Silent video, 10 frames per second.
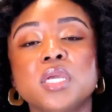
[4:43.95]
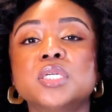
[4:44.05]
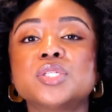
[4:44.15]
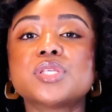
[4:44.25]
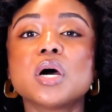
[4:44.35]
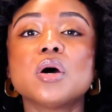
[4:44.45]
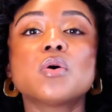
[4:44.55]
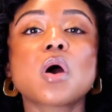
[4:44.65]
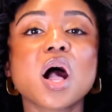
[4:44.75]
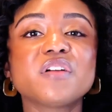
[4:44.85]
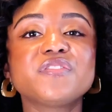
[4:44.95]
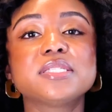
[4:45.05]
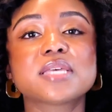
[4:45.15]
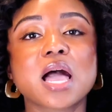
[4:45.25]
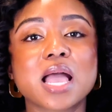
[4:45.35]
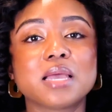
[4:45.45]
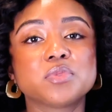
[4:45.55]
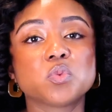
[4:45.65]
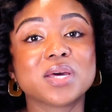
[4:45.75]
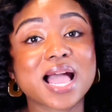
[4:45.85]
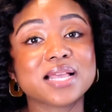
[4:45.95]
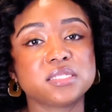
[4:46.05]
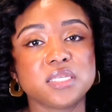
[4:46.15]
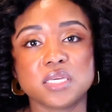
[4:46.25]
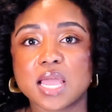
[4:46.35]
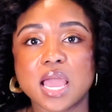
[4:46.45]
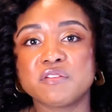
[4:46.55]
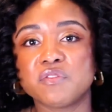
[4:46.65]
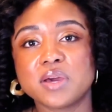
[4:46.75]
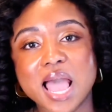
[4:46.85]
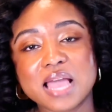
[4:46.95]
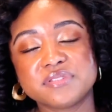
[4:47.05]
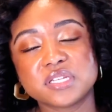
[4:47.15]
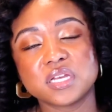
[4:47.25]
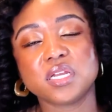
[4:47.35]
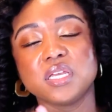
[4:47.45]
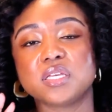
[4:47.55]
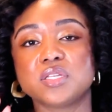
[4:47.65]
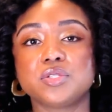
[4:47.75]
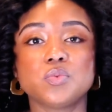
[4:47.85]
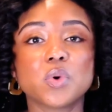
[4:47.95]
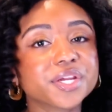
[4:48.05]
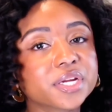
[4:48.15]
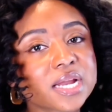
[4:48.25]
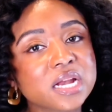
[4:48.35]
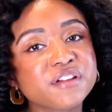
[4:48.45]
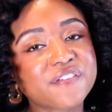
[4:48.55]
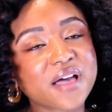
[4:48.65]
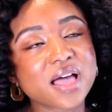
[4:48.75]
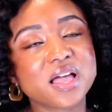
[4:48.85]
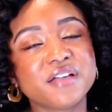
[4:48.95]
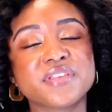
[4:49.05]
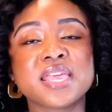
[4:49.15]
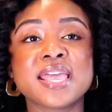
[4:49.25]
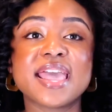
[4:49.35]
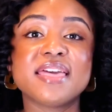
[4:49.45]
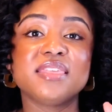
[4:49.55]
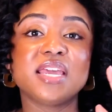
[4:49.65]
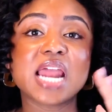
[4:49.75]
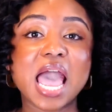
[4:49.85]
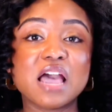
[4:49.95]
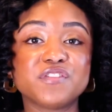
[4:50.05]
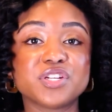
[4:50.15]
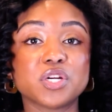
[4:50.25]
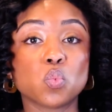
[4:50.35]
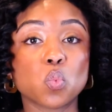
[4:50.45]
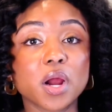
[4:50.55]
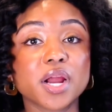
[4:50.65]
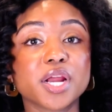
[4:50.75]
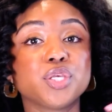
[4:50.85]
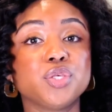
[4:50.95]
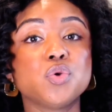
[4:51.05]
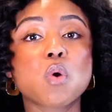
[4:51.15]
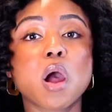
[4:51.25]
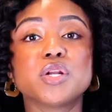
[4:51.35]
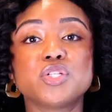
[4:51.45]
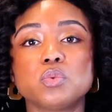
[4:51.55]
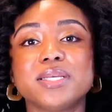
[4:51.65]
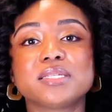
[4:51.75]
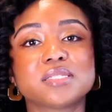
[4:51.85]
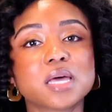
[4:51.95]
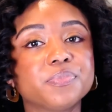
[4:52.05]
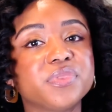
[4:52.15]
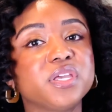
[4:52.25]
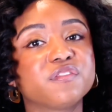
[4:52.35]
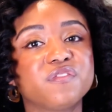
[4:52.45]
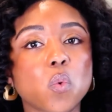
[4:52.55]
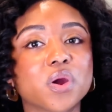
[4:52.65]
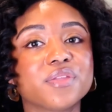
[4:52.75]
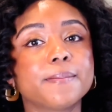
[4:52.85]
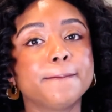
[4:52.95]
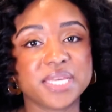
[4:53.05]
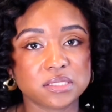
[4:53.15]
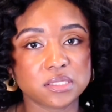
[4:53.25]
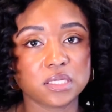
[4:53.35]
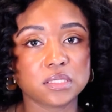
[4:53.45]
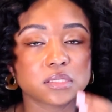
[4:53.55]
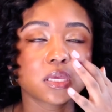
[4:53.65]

So oftentimes what I see and kind of what I've done is you work your 9 to 5, and then after work you are doing something for the business.